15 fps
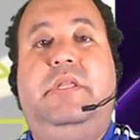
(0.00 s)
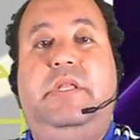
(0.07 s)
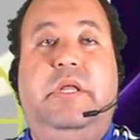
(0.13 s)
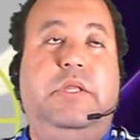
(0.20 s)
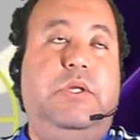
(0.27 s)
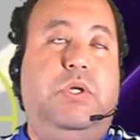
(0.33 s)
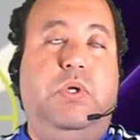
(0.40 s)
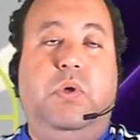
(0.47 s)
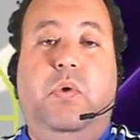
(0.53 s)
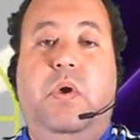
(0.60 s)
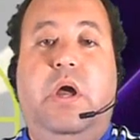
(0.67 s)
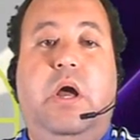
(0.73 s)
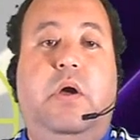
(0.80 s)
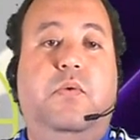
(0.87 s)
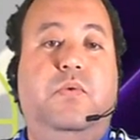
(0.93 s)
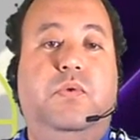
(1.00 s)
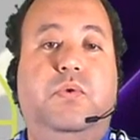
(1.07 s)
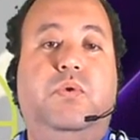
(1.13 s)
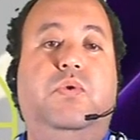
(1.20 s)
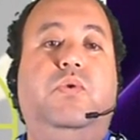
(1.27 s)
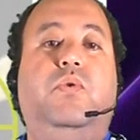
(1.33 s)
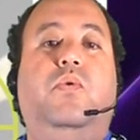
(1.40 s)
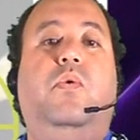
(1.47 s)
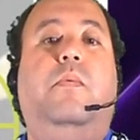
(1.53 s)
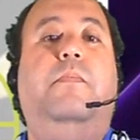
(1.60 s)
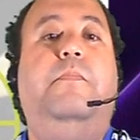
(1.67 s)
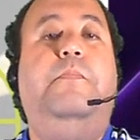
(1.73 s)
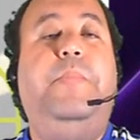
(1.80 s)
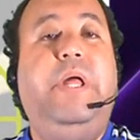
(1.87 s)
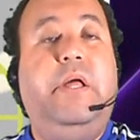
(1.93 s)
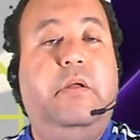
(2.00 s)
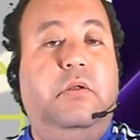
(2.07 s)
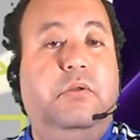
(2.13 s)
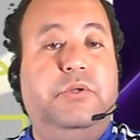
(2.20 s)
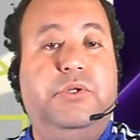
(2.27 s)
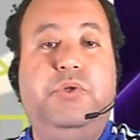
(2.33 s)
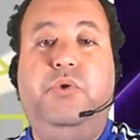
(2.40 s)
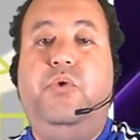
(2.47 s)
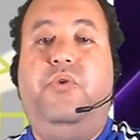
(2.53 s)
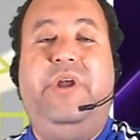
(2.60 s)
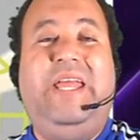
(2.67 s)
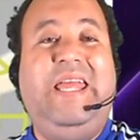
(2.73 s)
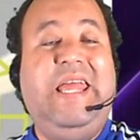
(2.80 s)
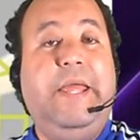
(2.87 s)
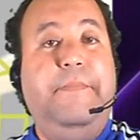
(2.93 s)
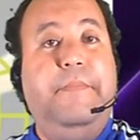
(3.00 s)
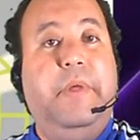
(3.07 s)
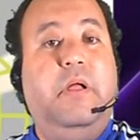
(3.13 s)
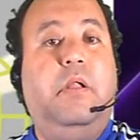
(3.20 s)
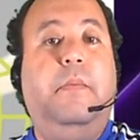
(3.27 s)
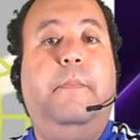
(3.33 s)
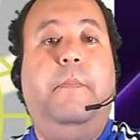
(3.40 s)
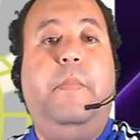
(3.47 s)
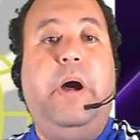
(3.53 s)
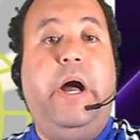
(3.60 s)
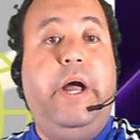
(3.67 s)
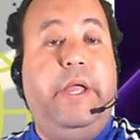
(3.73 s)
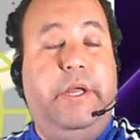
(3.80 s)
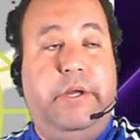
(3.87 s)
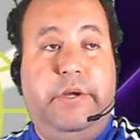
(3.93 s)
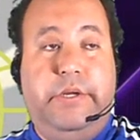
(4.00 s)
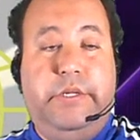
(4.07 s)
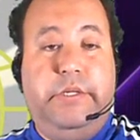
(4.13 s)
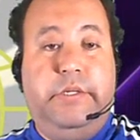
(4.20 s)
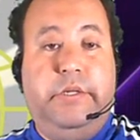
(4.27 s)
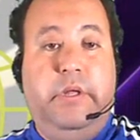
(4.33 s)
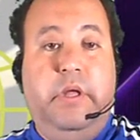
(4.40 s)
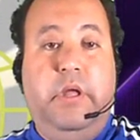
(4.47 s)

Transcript: teach you how to build your email buyers